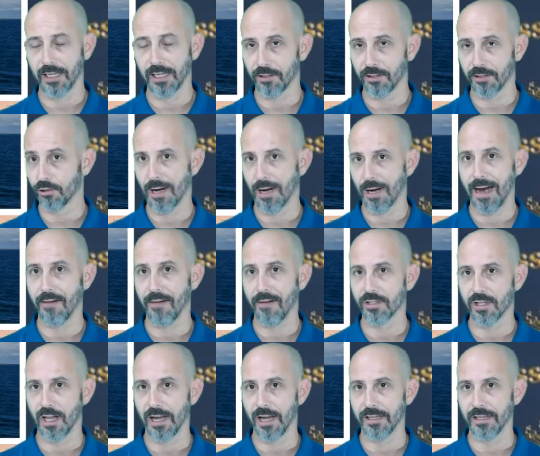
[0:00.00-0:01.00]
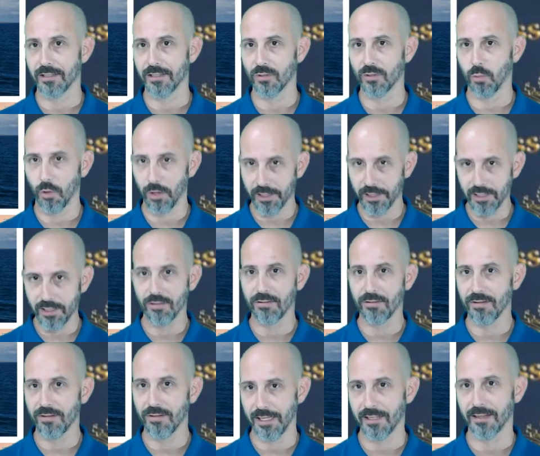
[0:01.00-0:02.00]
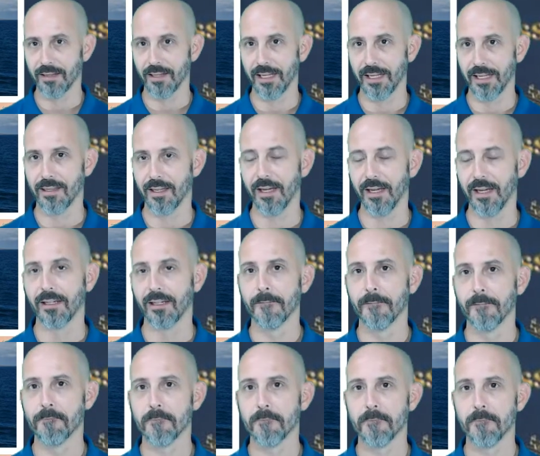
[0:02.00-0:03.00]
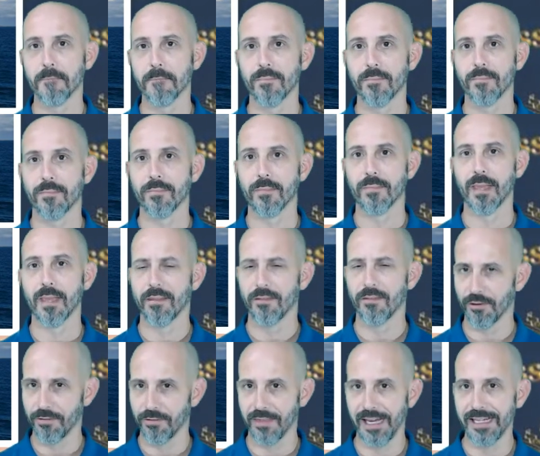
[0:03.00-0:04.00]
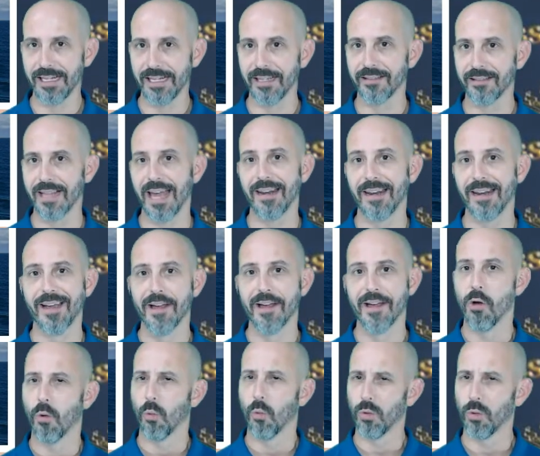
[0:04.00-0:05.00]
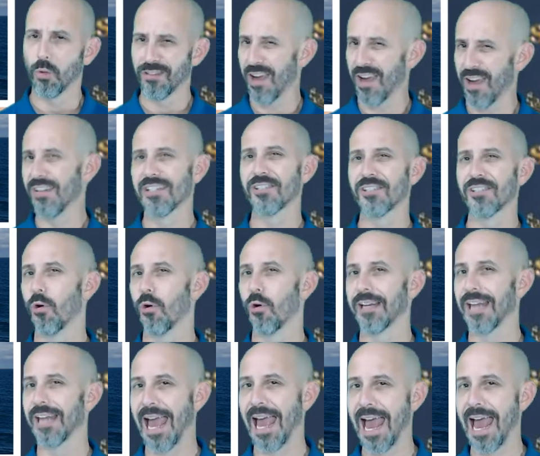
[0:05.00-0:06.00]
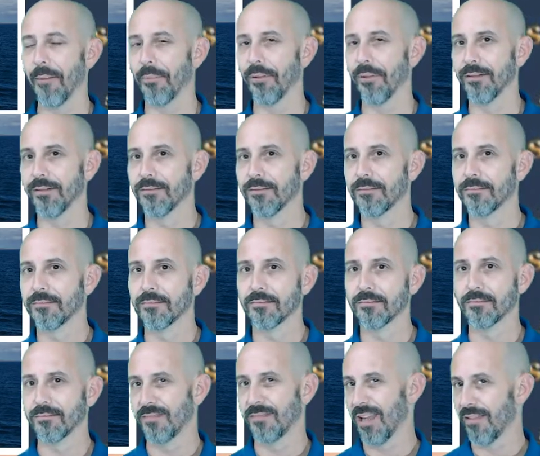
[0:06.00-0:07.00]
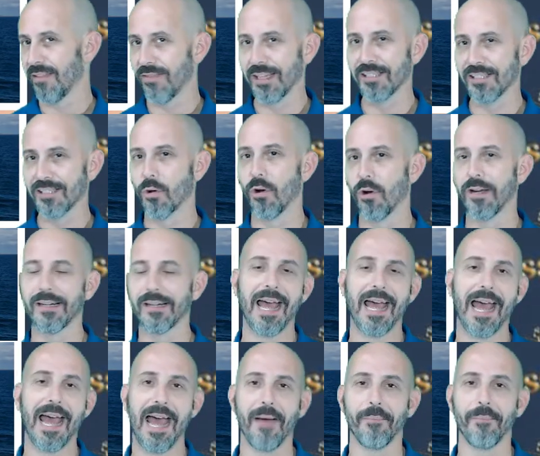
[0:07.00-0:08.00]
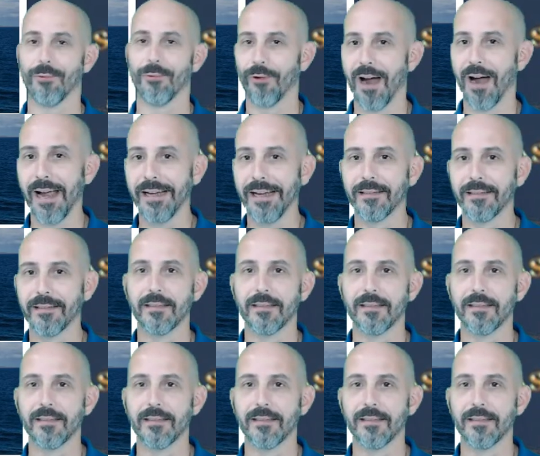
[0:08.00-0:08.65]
and their driver's license, what do you think they think? They're thinking that, well, nothing's going to happen. Nothing's going to happen, right?